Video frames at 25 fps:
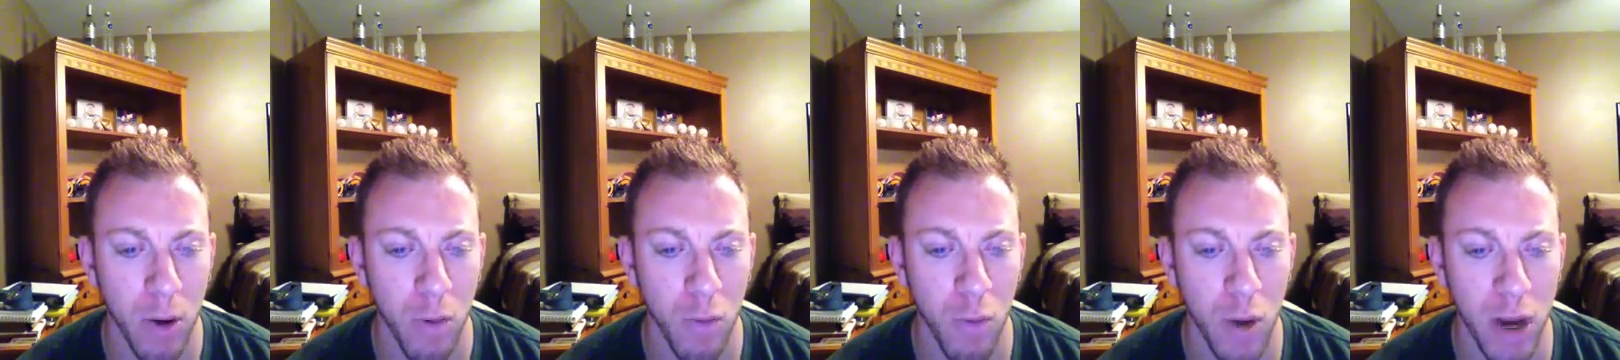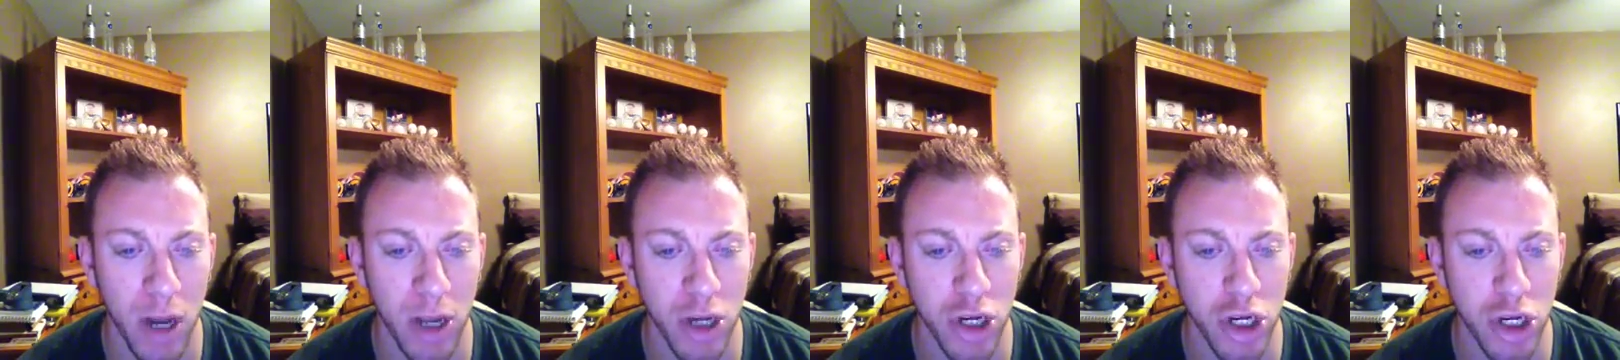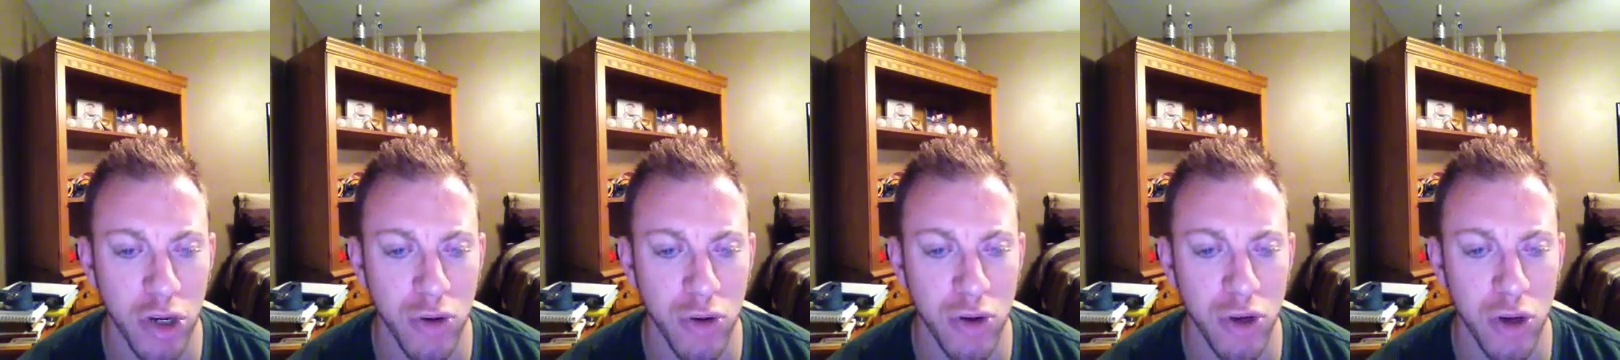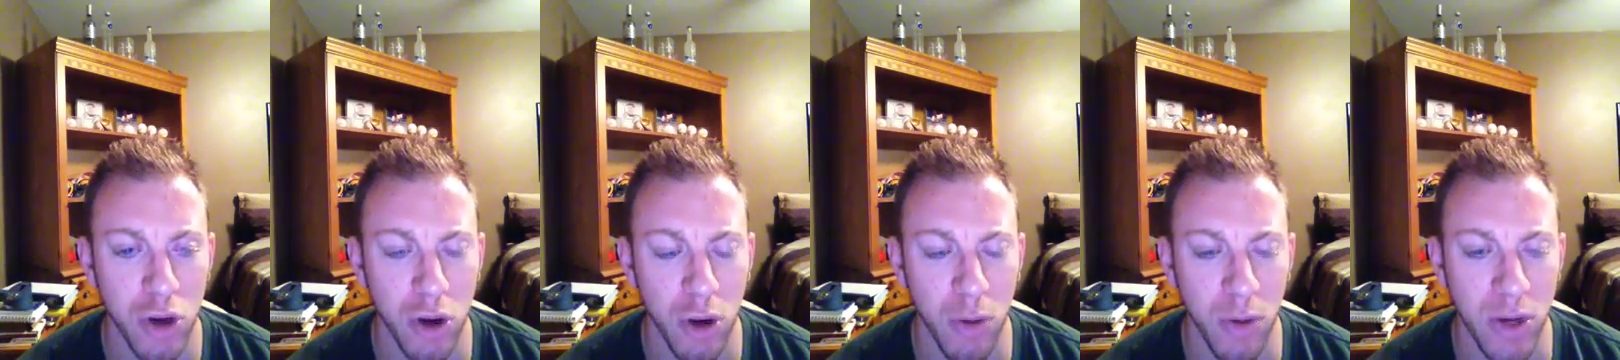running
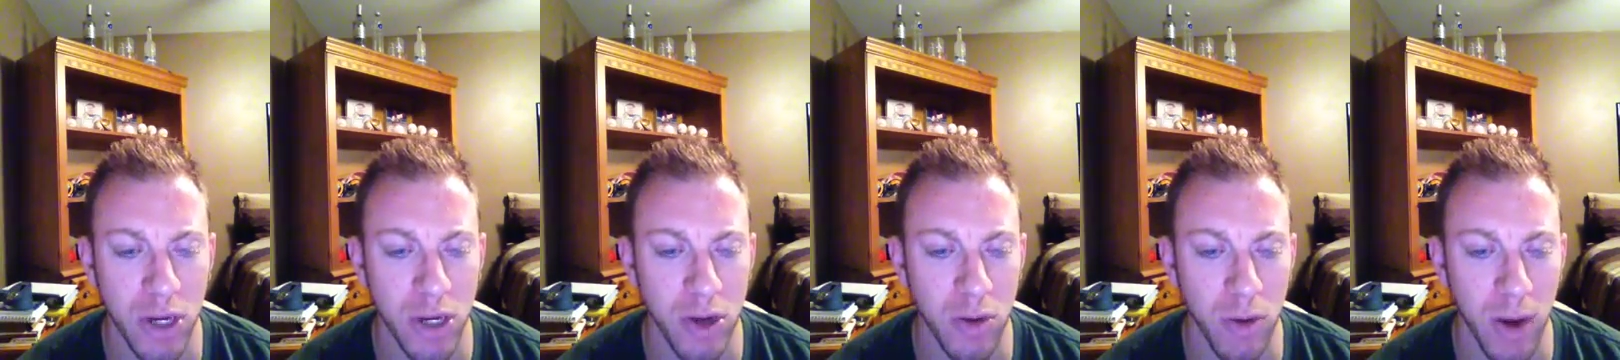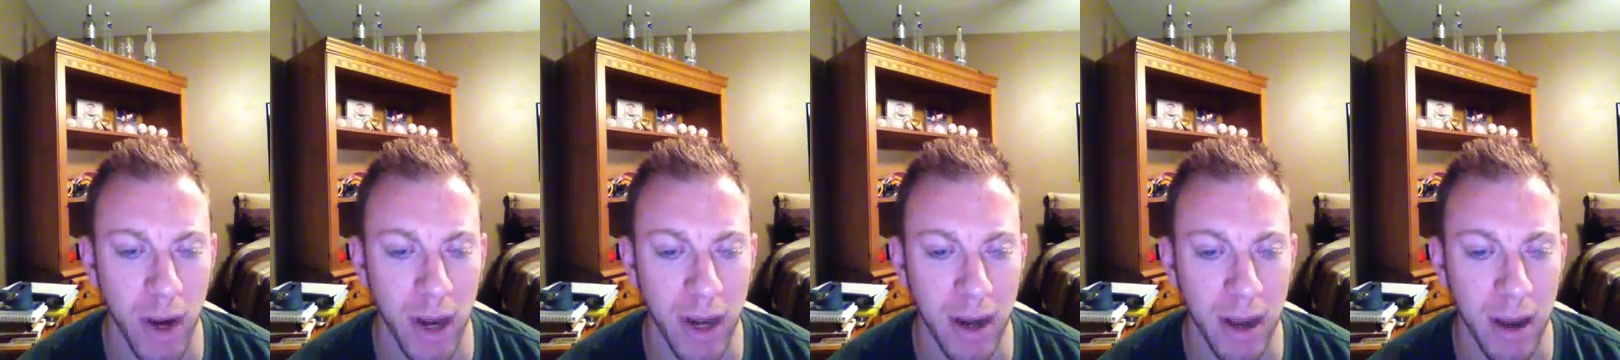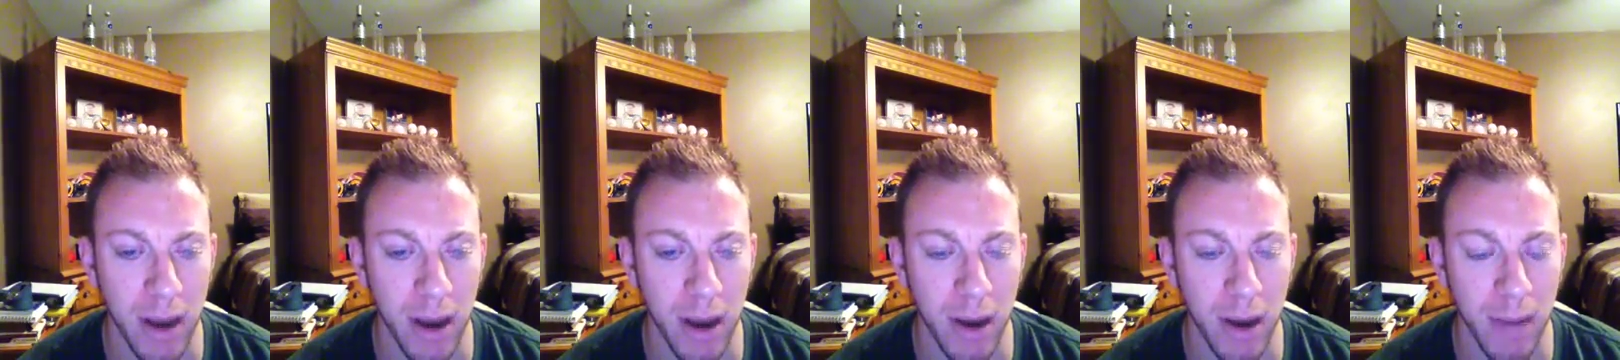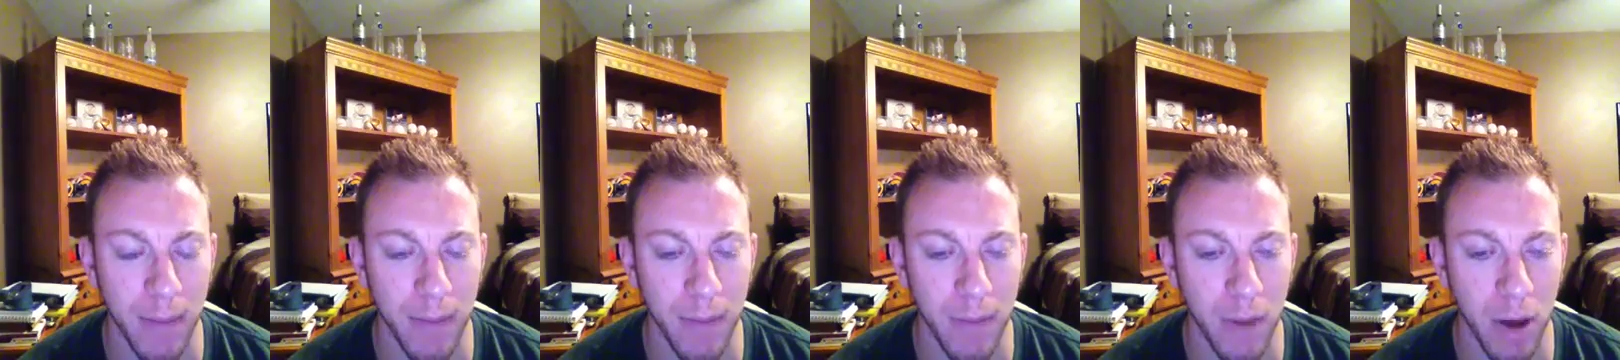shoes are always great.
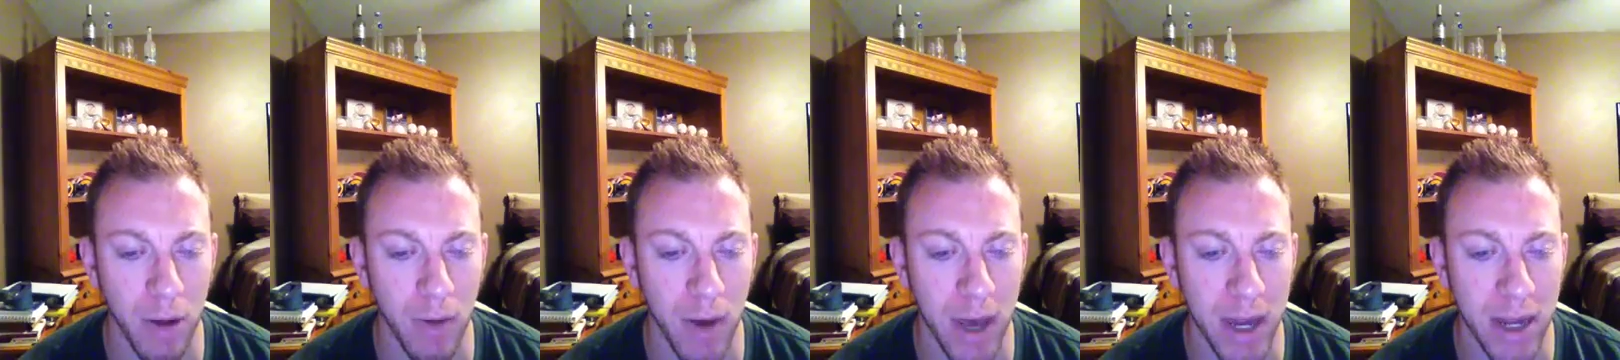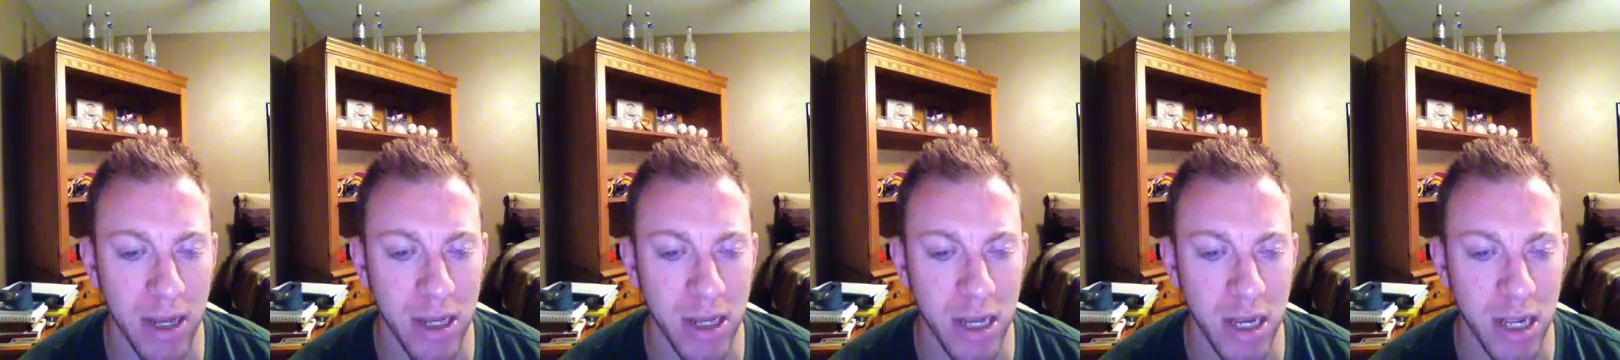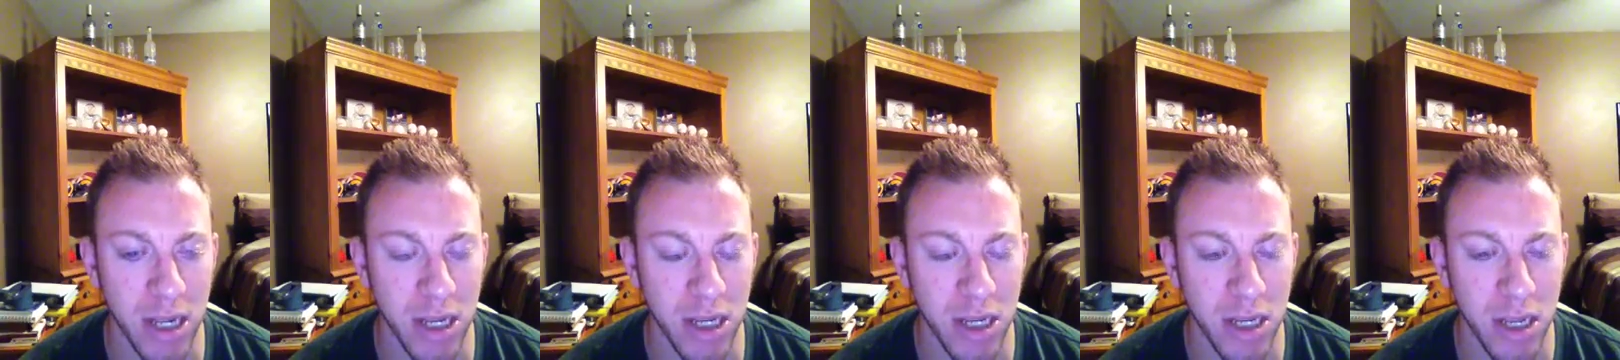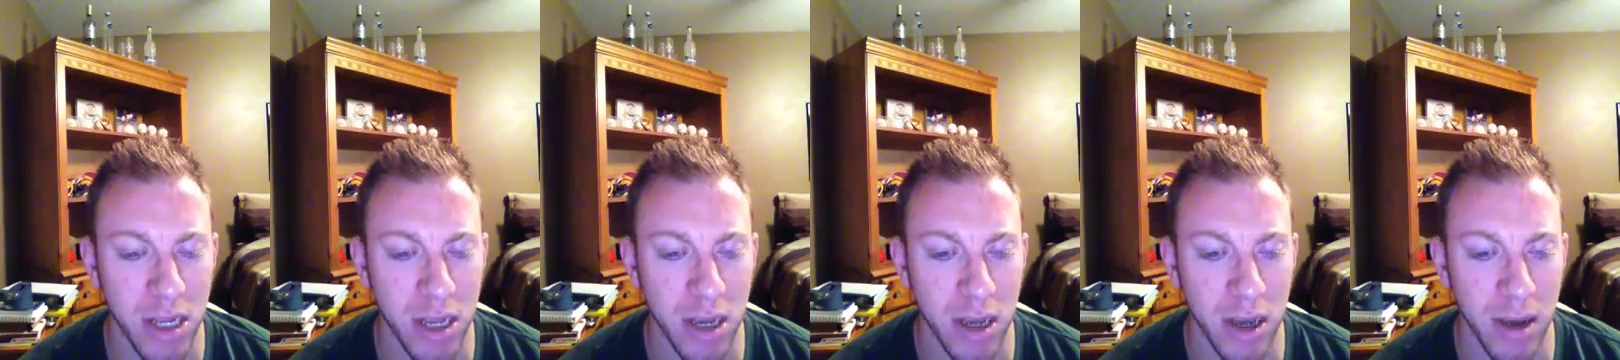A lot of
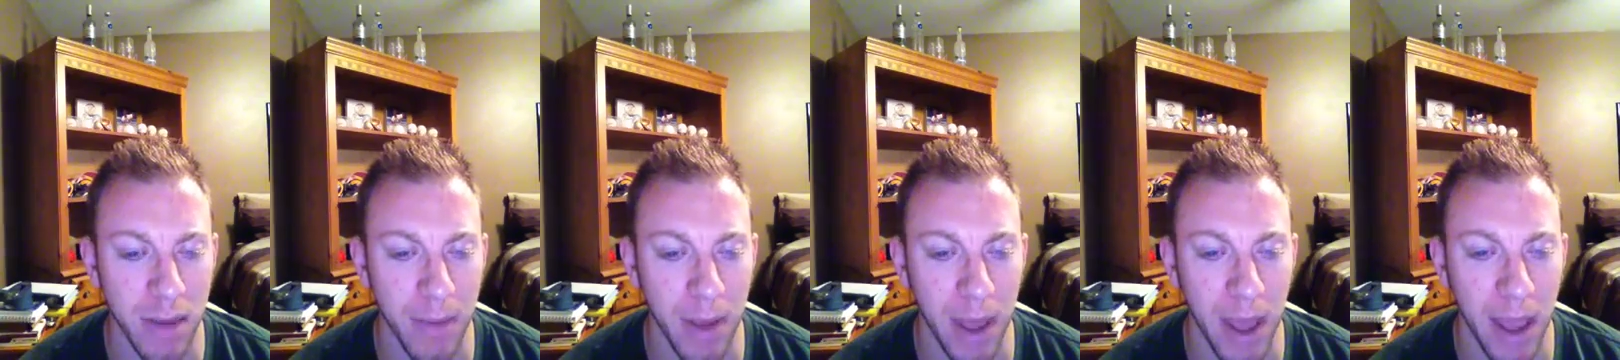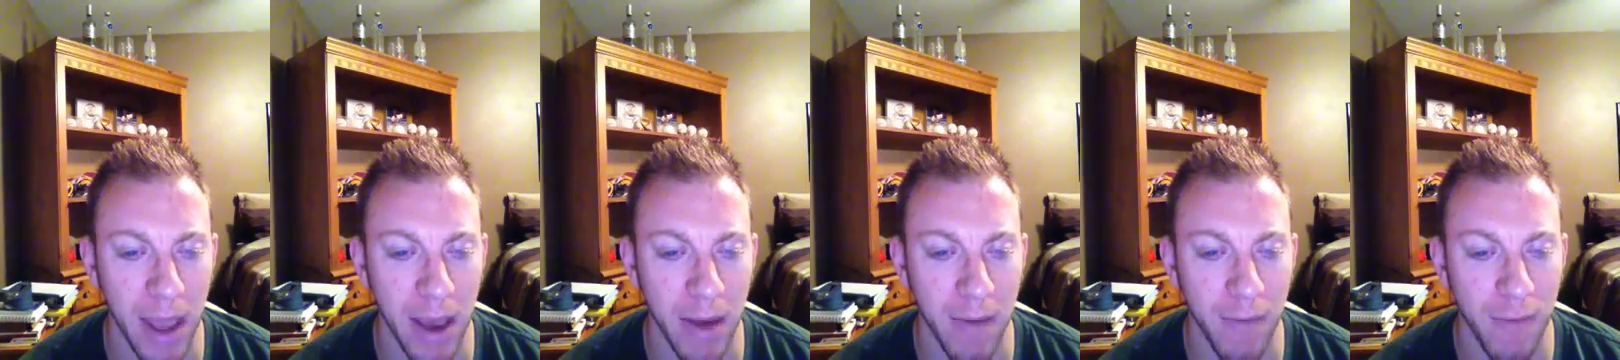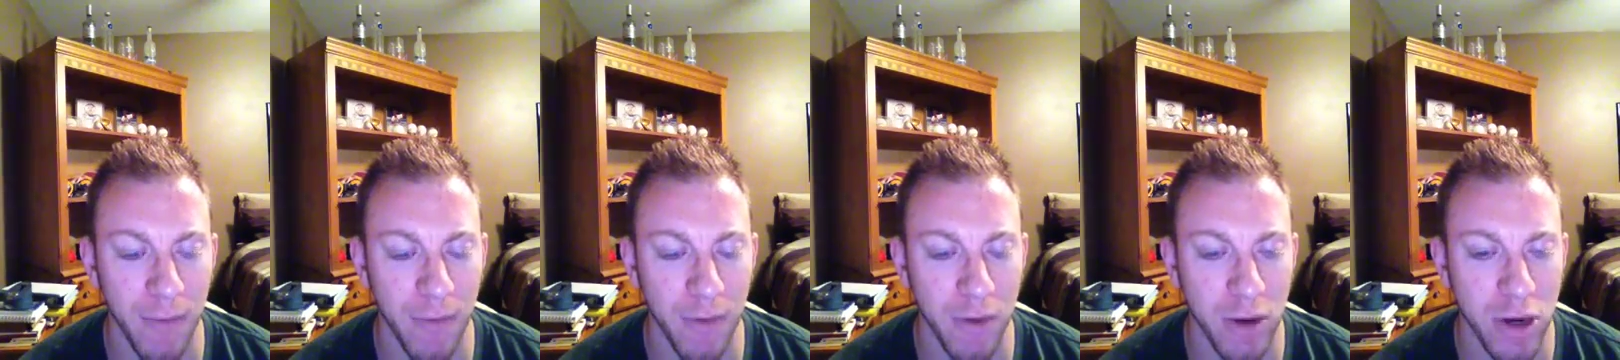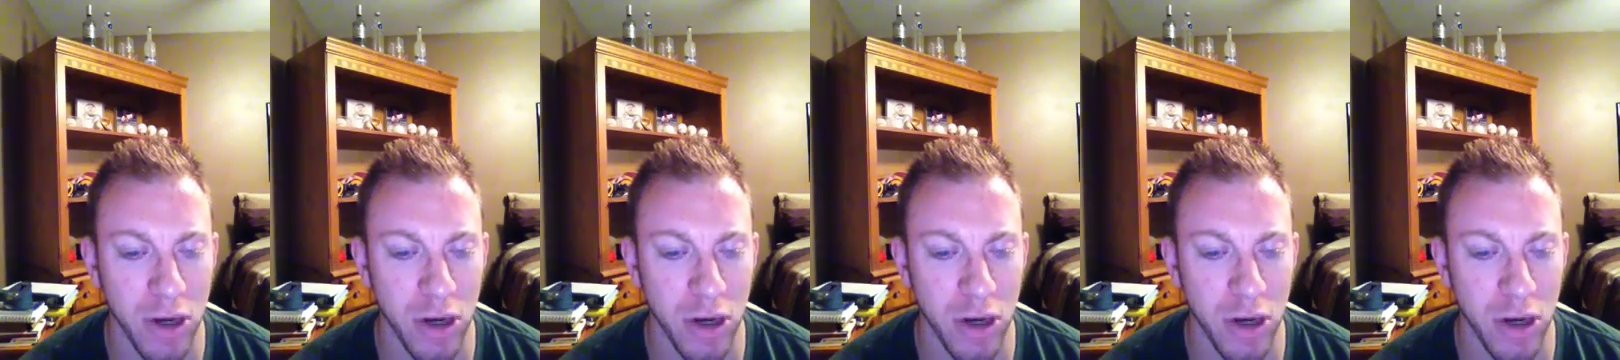cities have